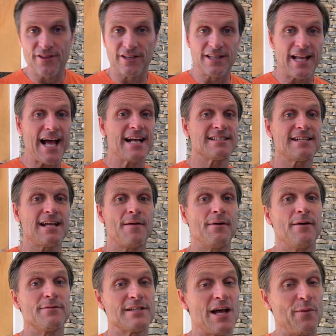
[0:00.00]
the last time
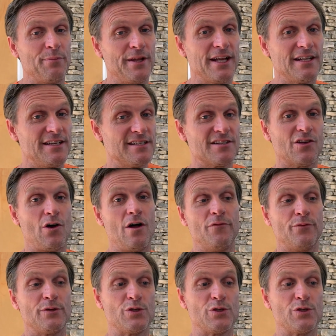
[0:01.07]
I was out playing disc golf,